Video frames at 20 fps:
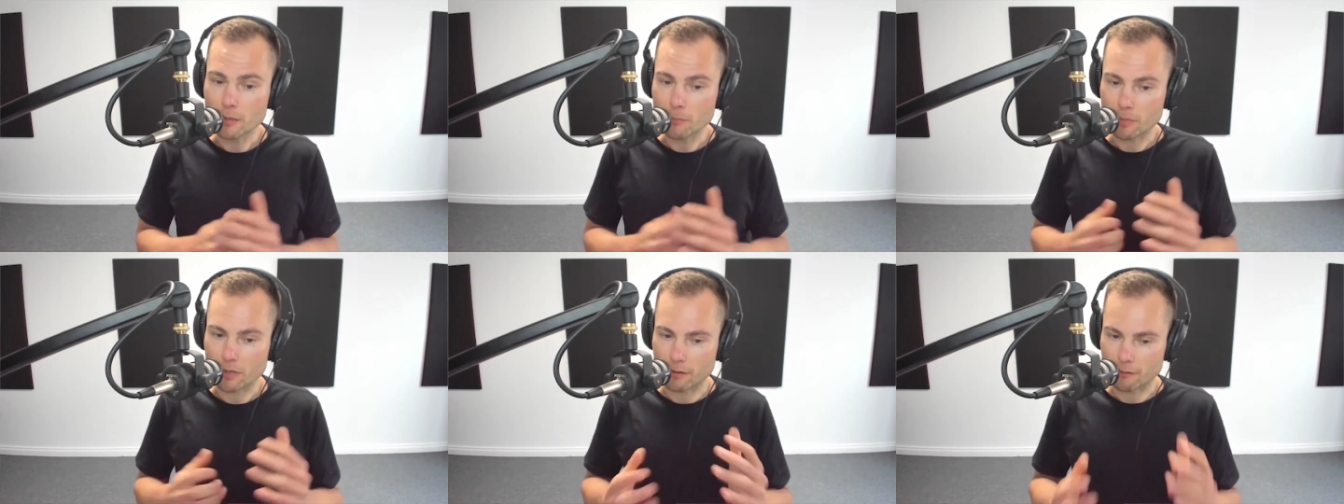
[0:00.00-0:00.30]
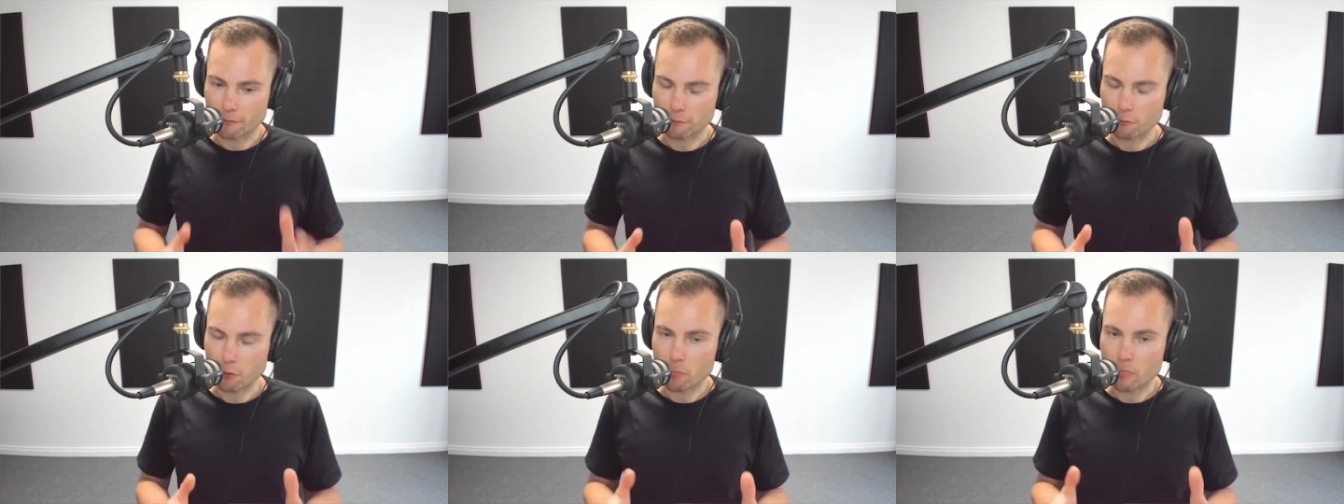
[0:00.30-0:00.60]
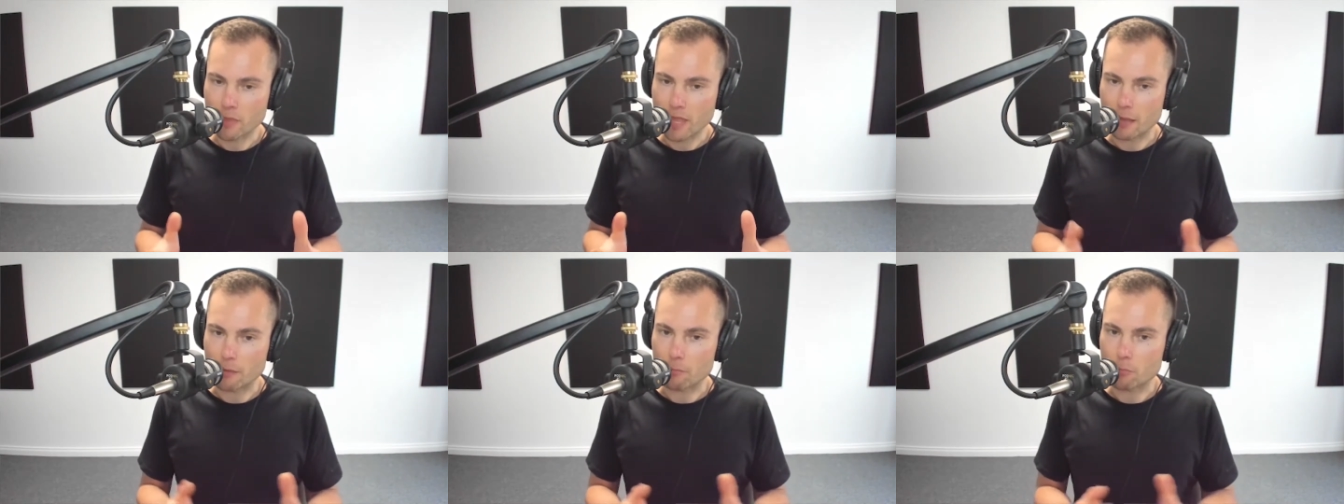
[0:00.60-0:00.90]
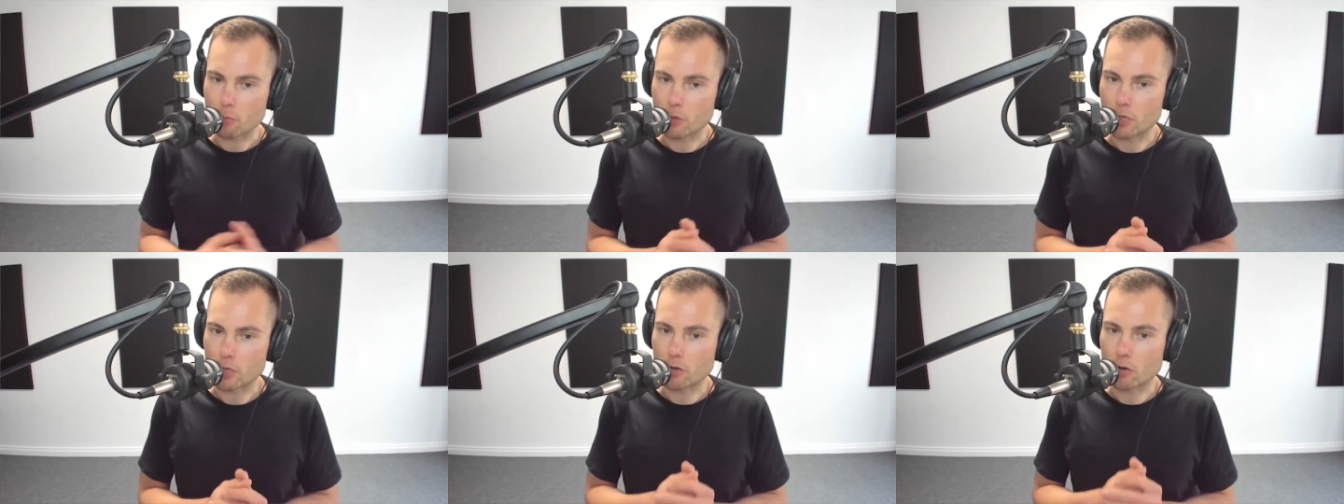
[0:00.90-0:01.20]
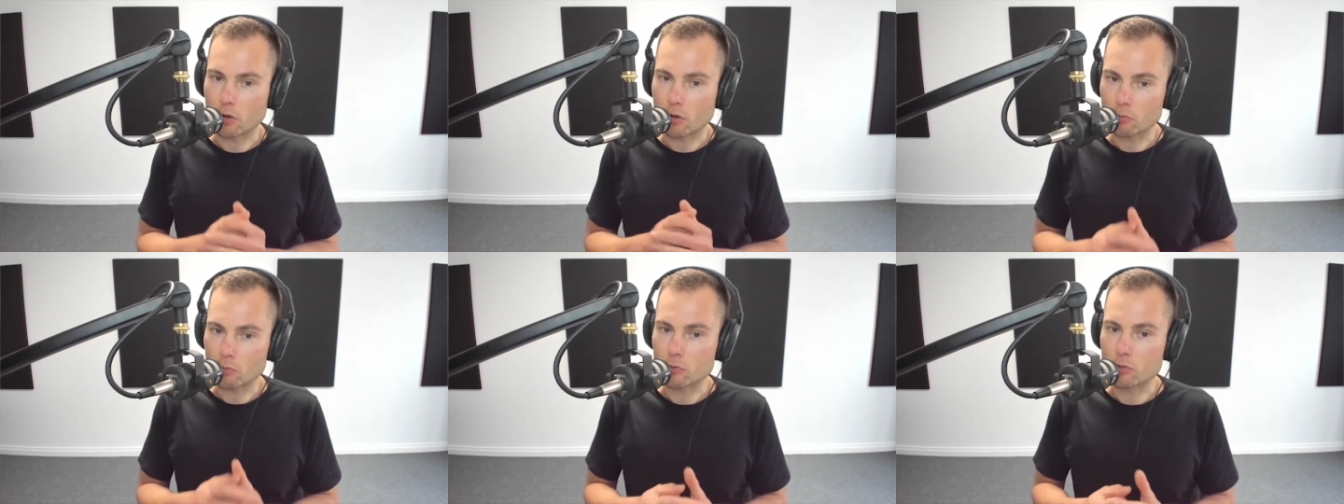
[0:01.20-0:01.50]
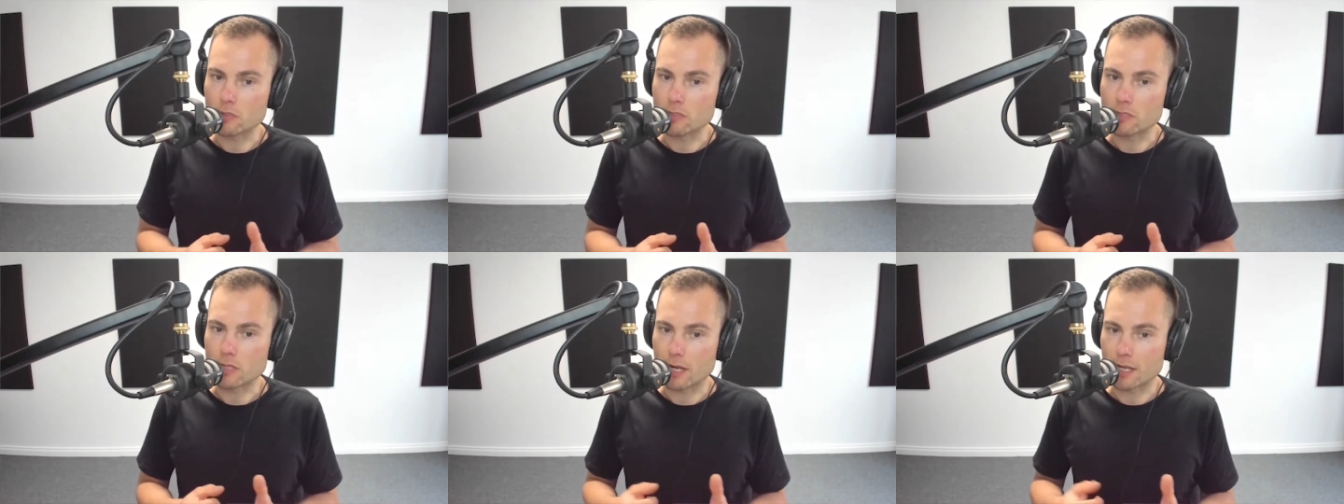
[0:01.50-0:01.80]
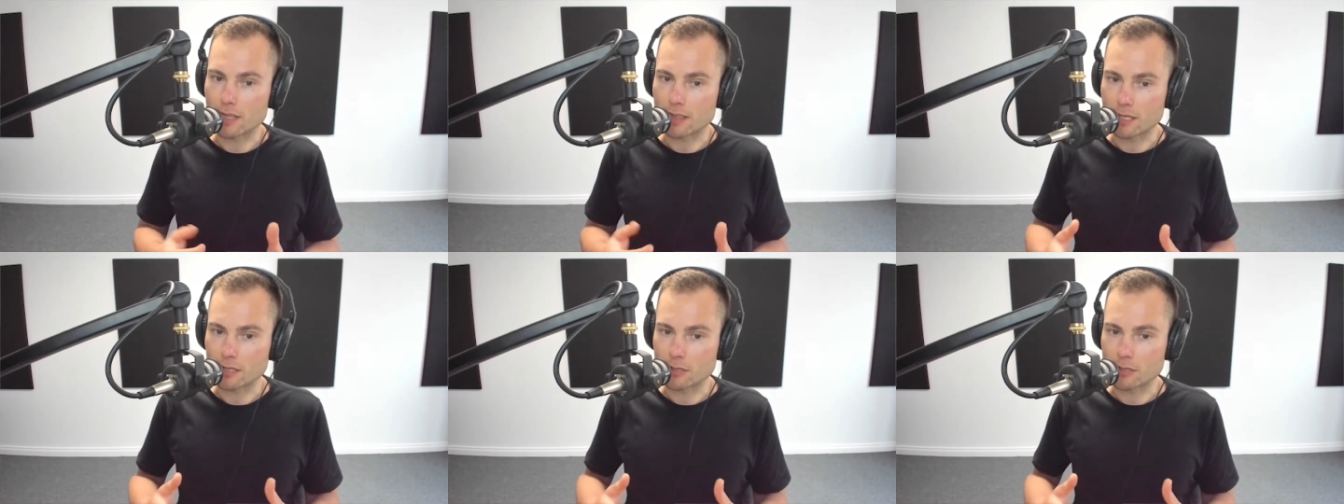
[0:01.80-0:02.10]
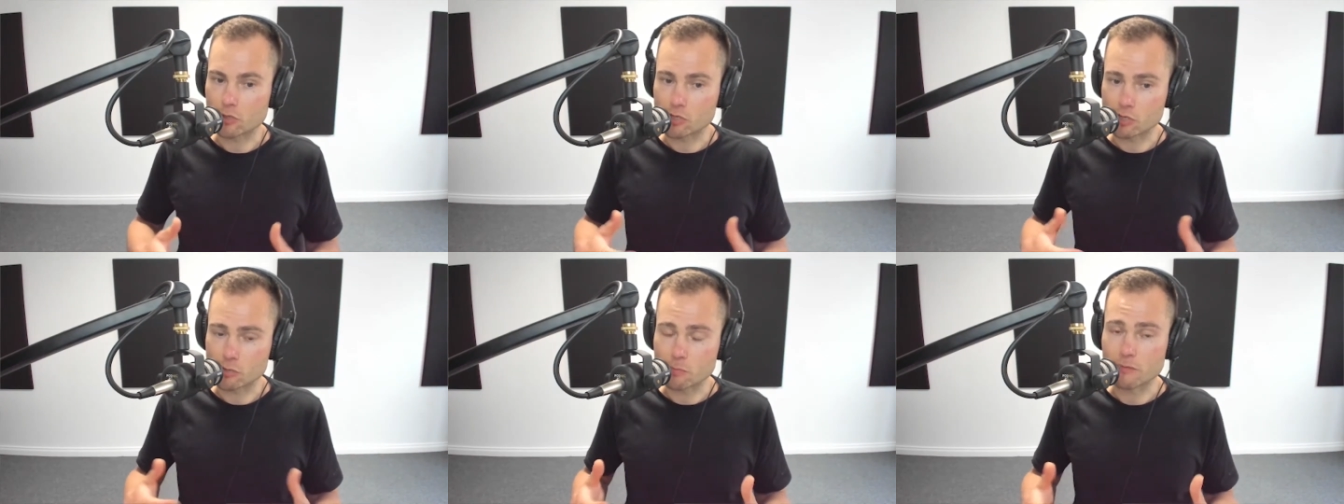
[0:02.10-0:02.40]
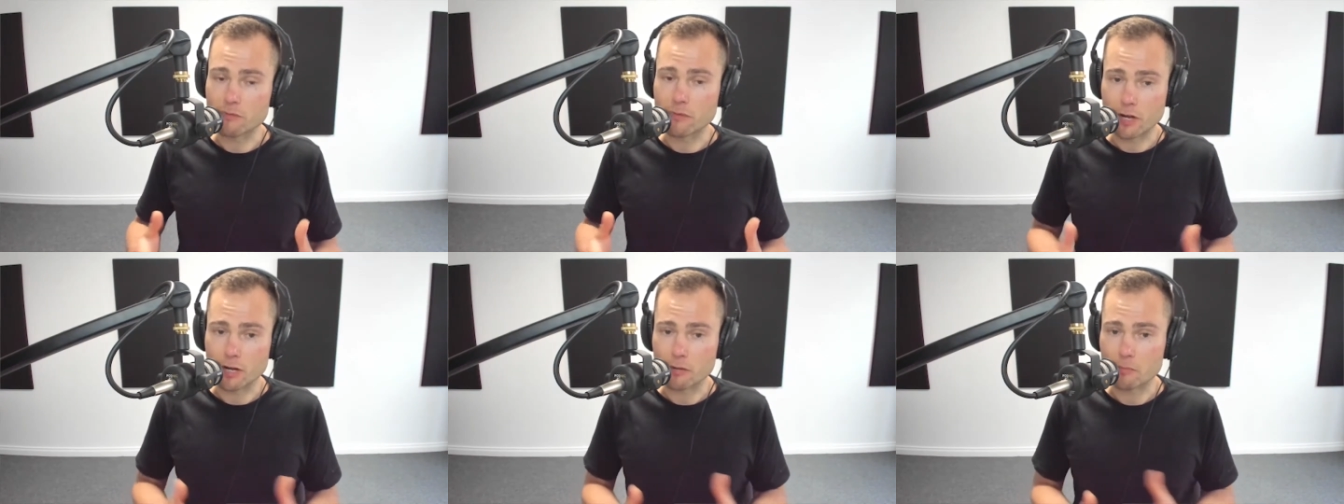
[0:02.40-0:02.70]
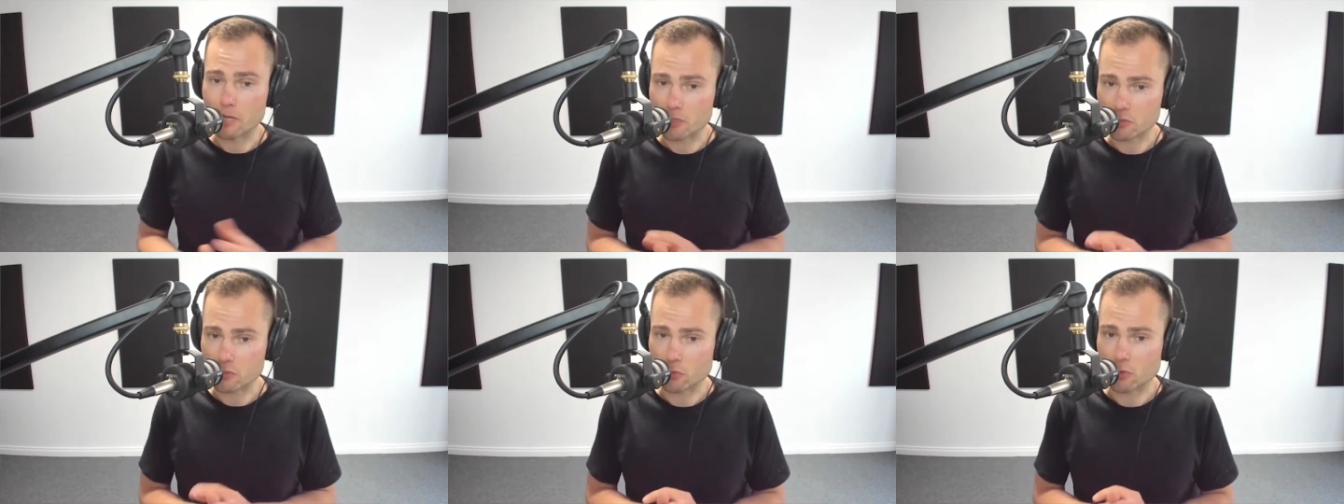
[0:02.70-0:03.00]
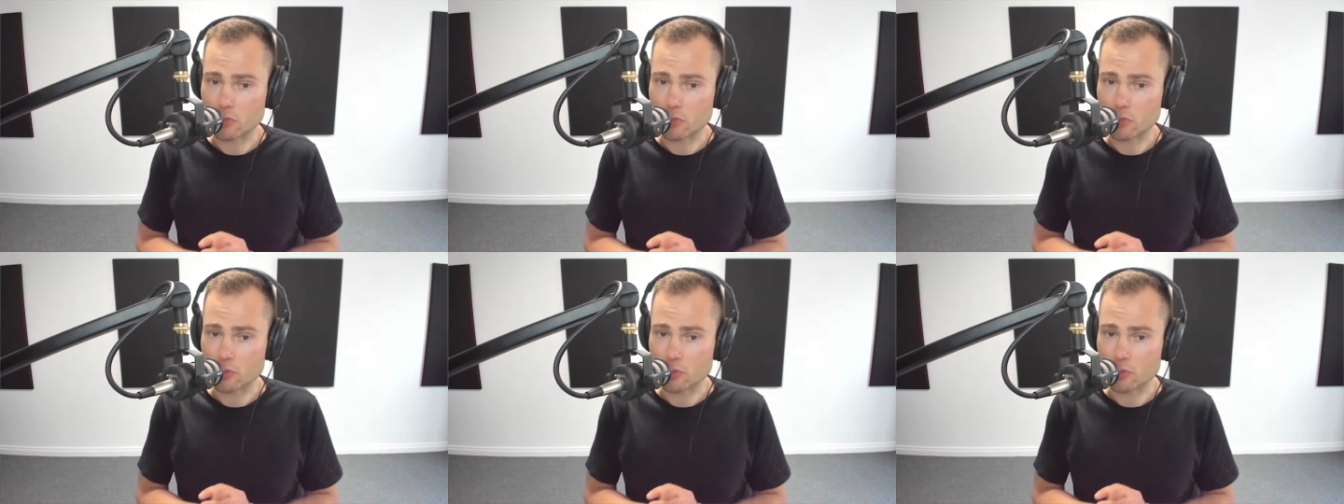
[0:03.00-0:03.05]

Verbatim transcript: But from that point onwards, I think you should be very much